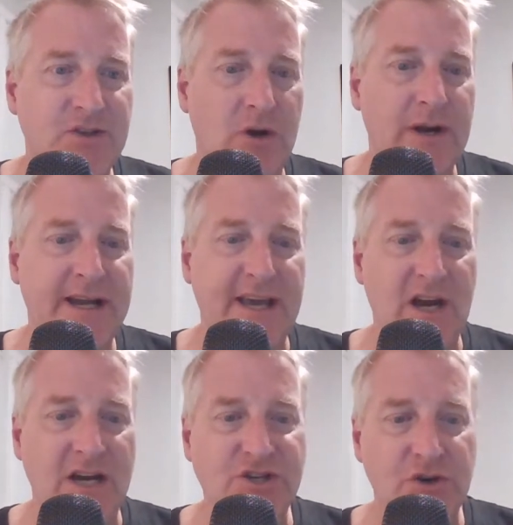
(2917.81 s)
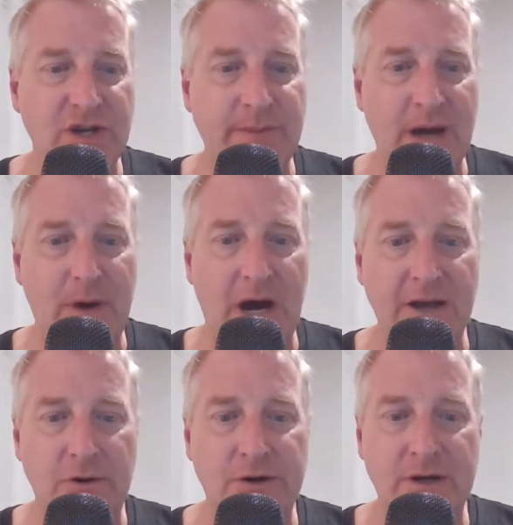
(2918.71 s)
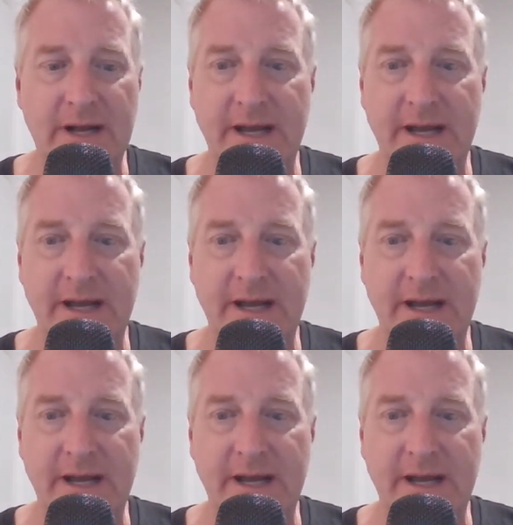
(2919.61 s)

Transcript: Sorry, I cannot show you my buy order.